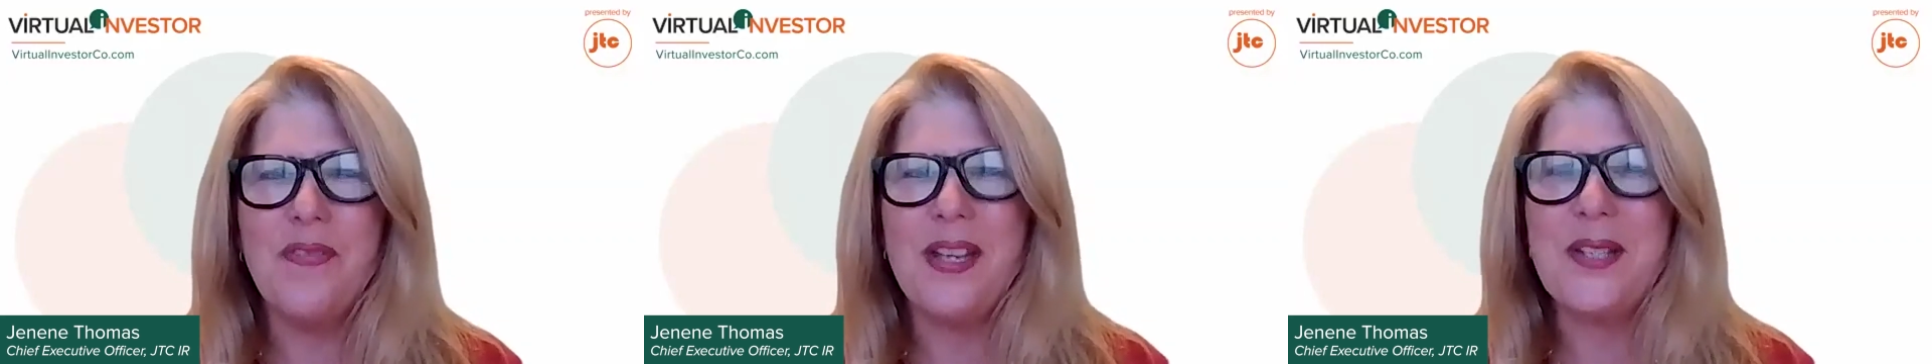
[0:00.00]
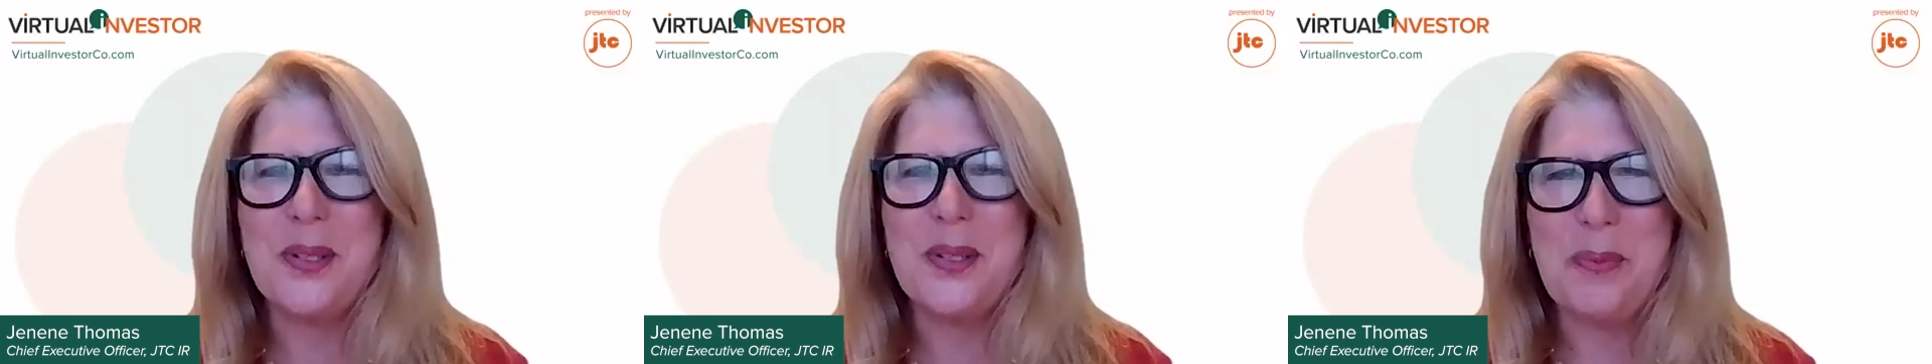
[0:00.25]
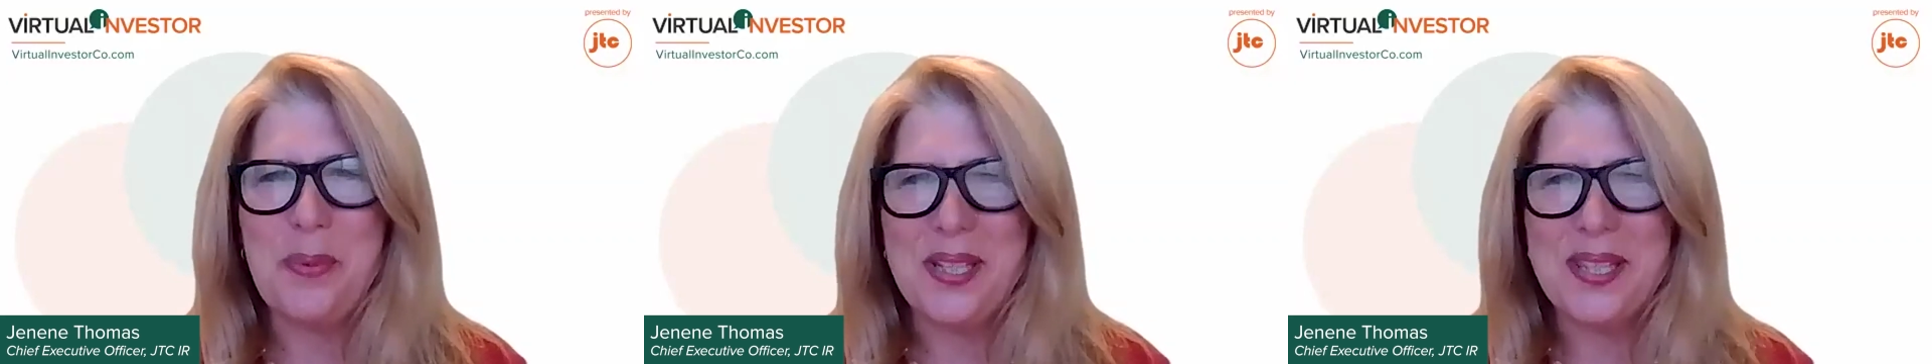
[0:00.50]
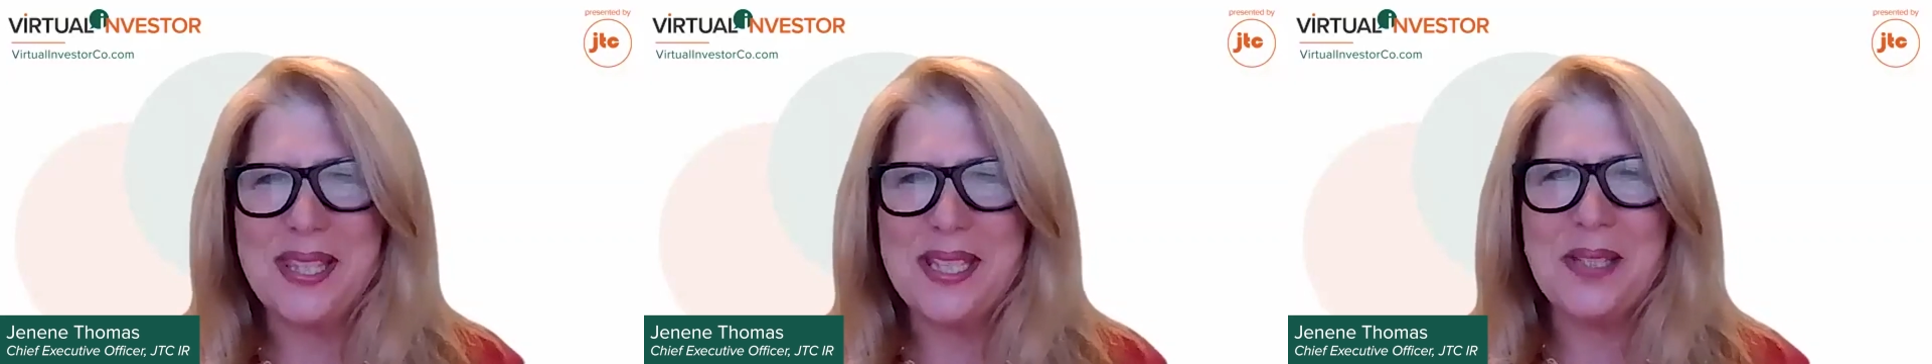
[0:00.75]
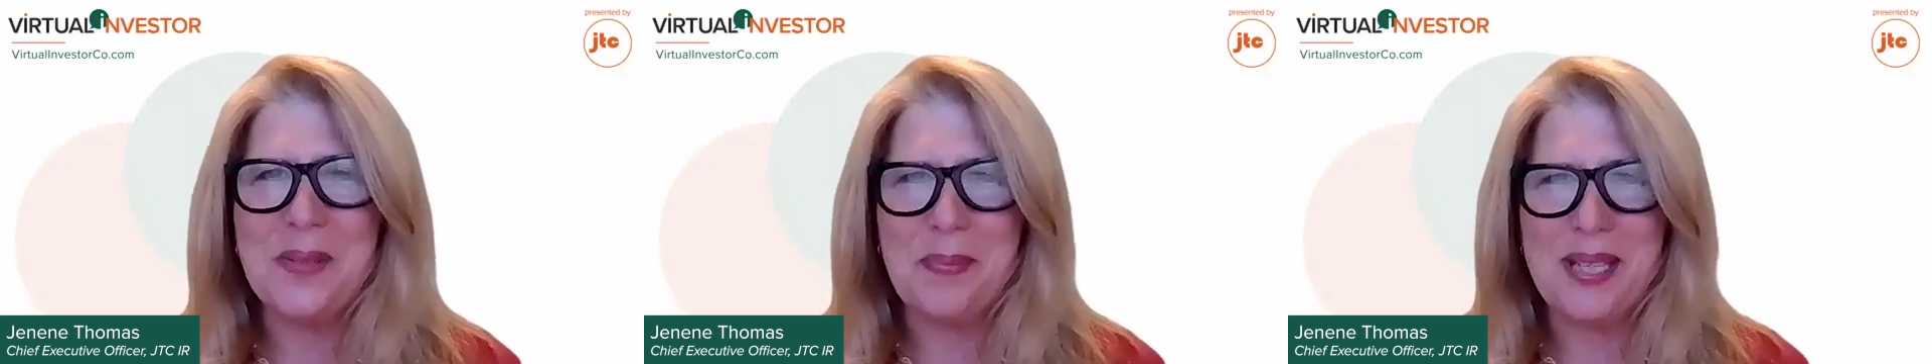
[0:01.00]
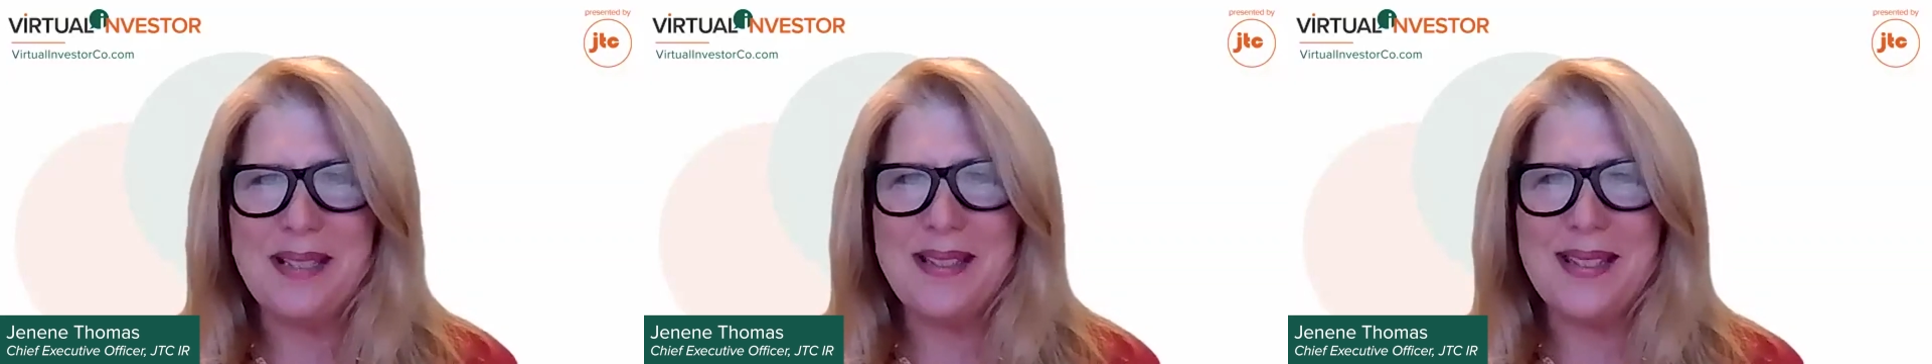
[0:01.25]
Investor What This
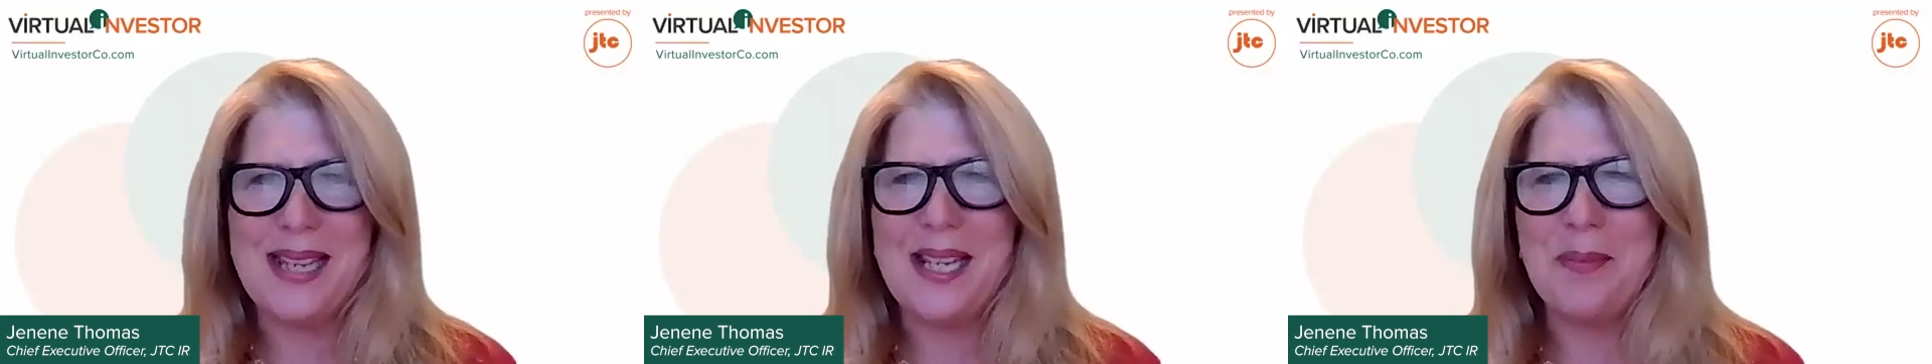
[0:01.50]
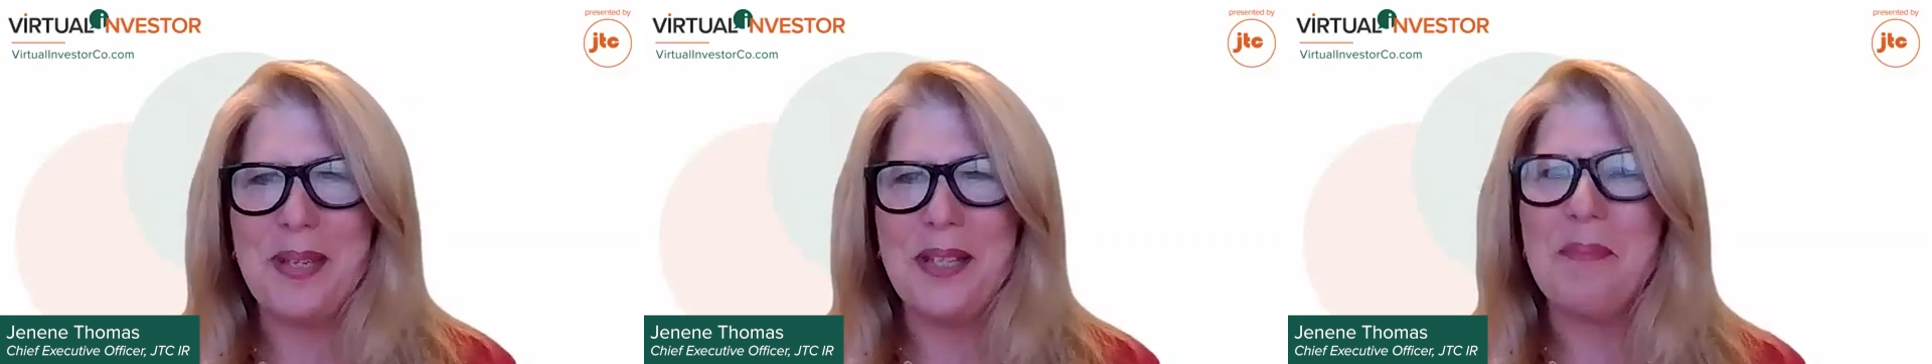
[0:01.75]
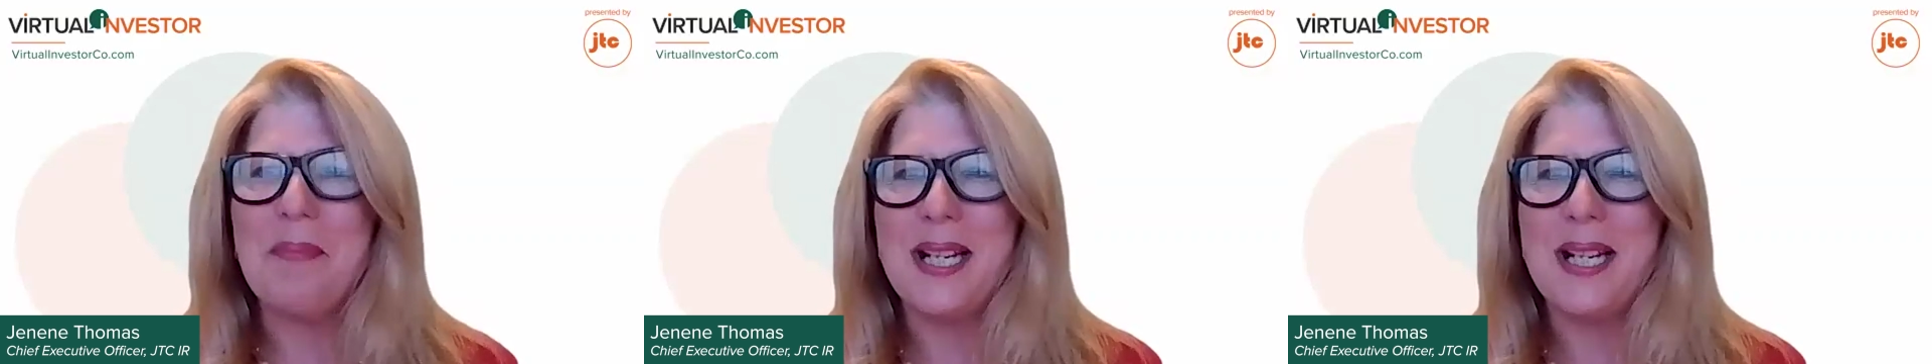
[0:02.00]
Means segment.